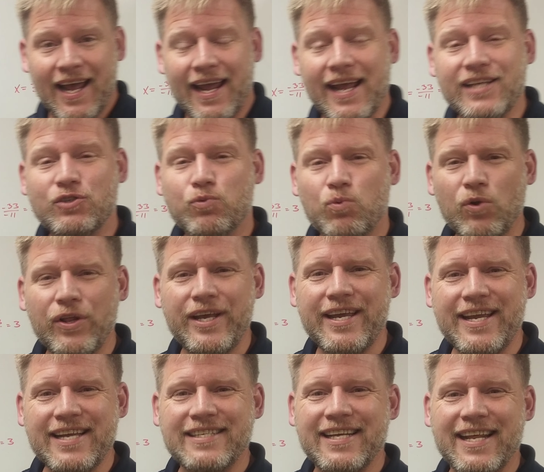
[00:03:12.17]
it's really
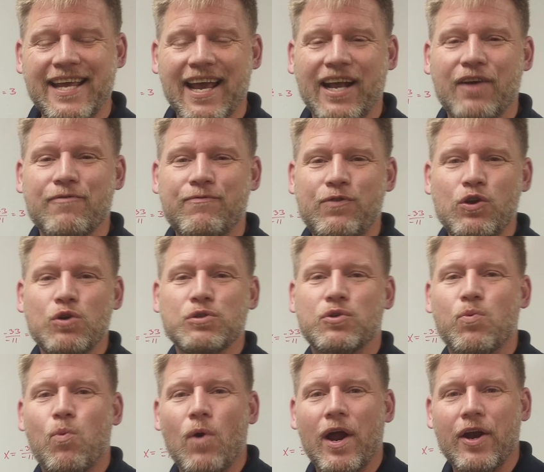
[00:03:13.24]
easy to get confused
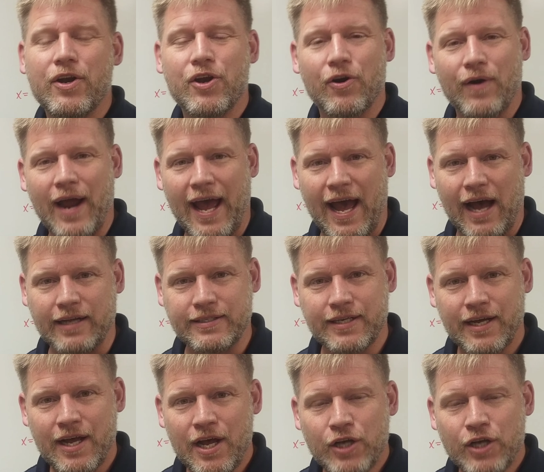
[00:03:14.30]
where you're at.